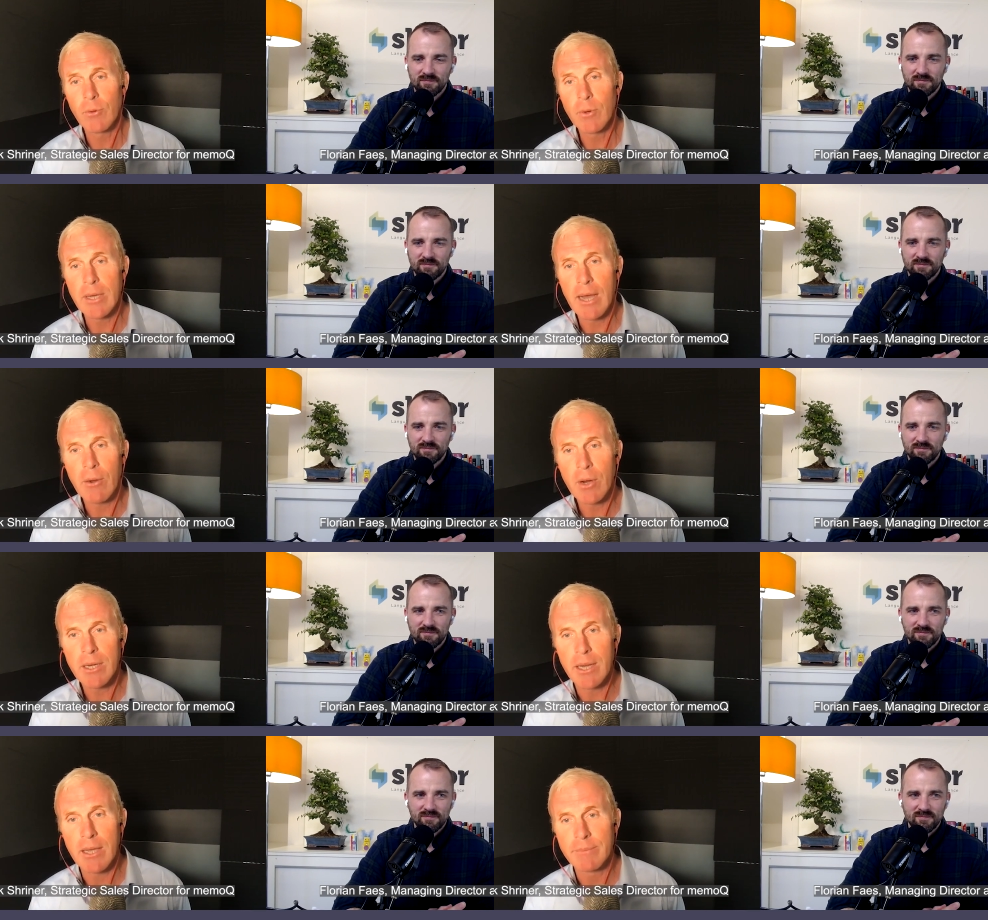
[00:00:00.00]
Speaker 1: Florian, how are
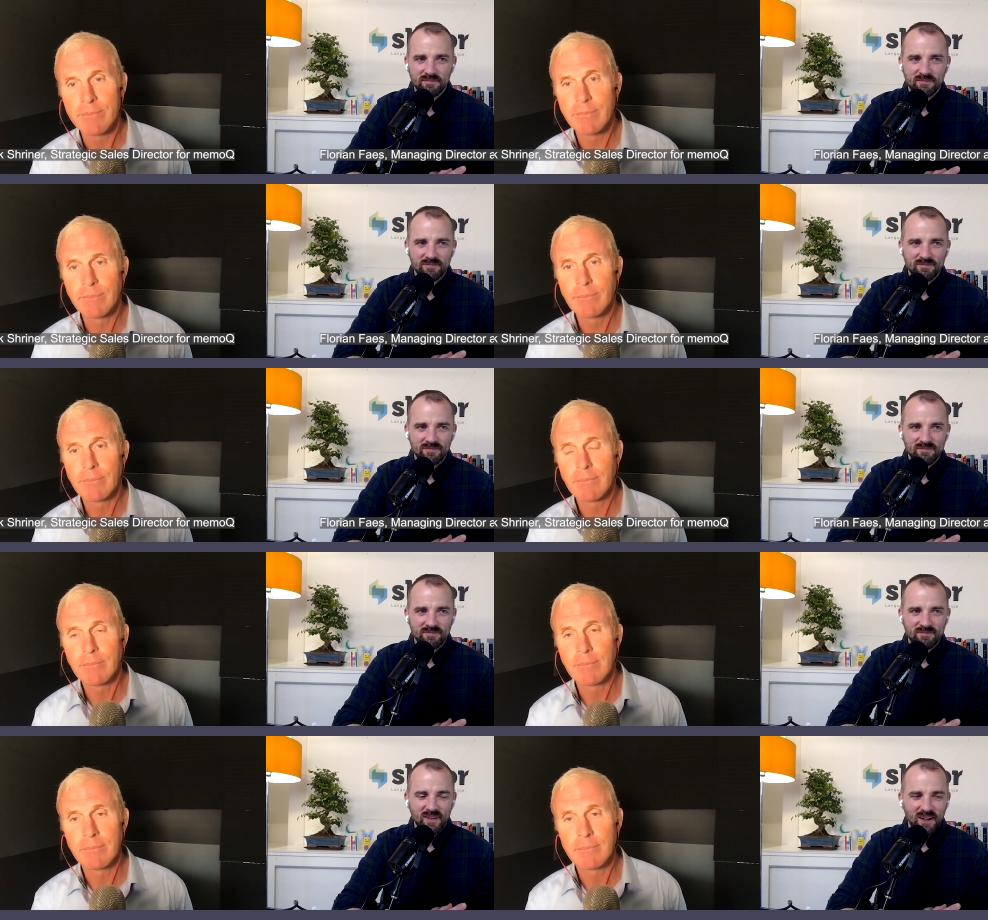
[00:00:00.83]
you today?
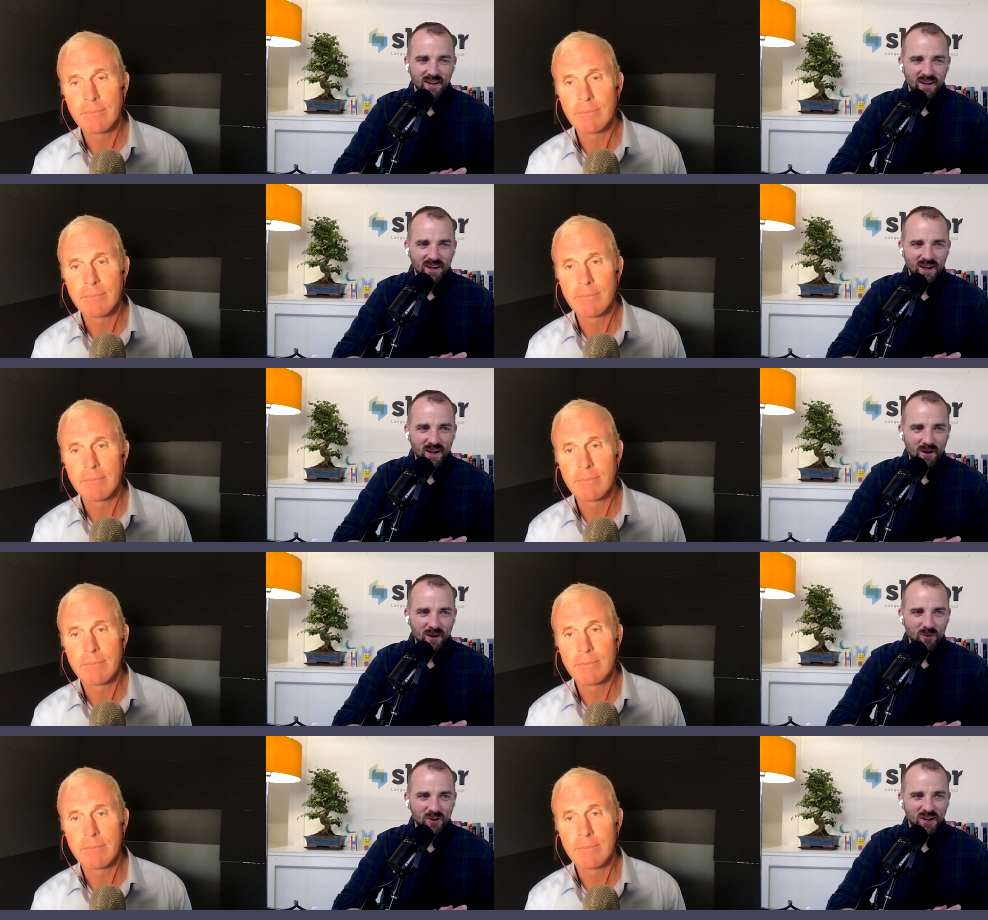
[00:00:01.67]

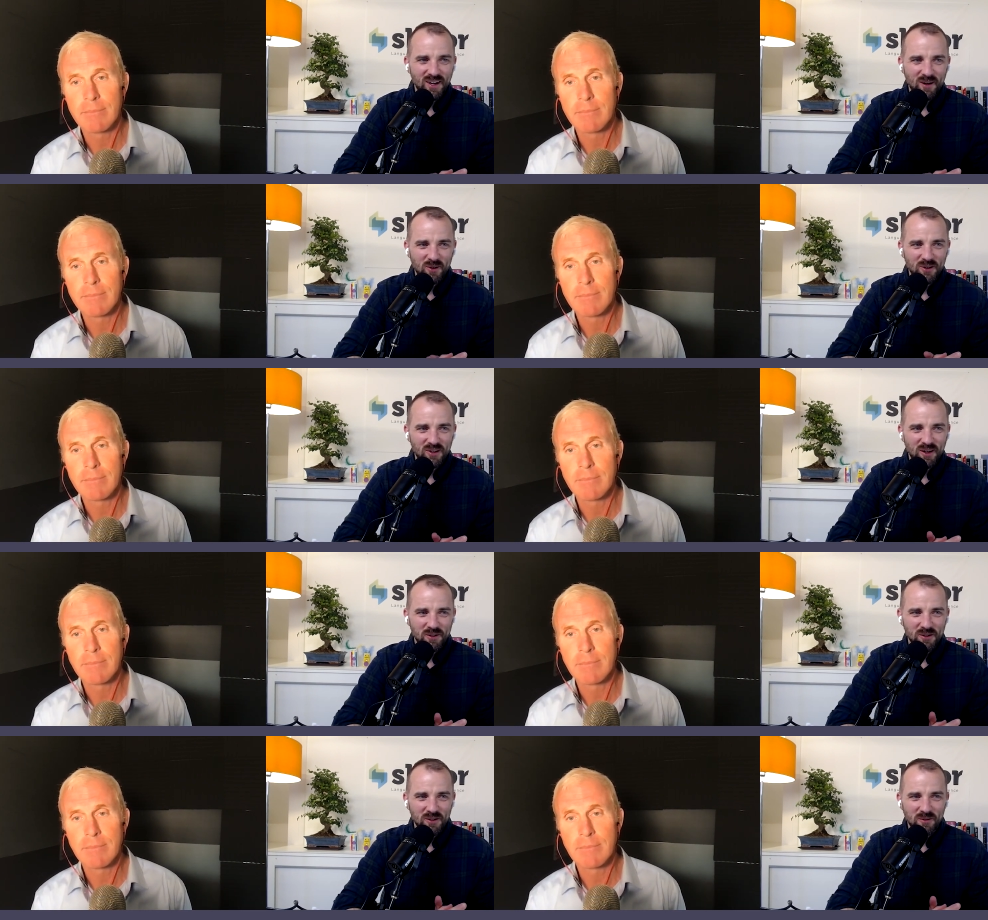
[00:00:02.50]
I'm okay. I'm good. How
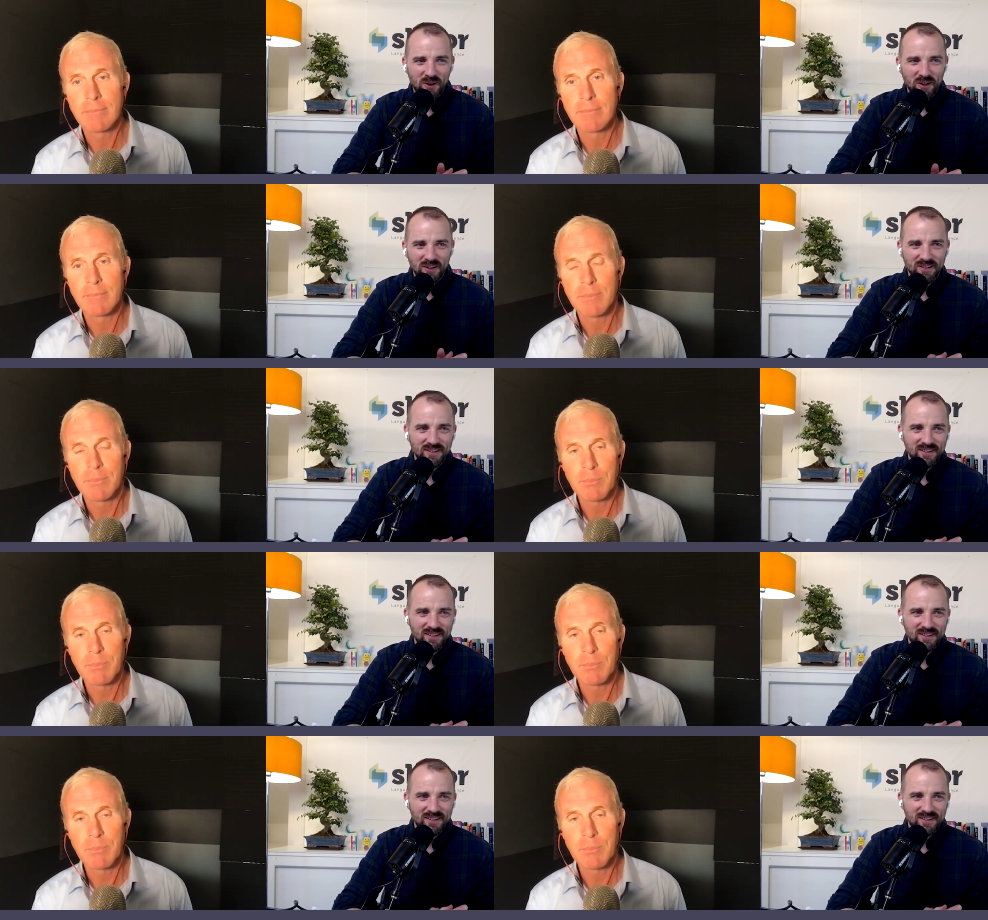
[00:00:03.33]
are you, Mark?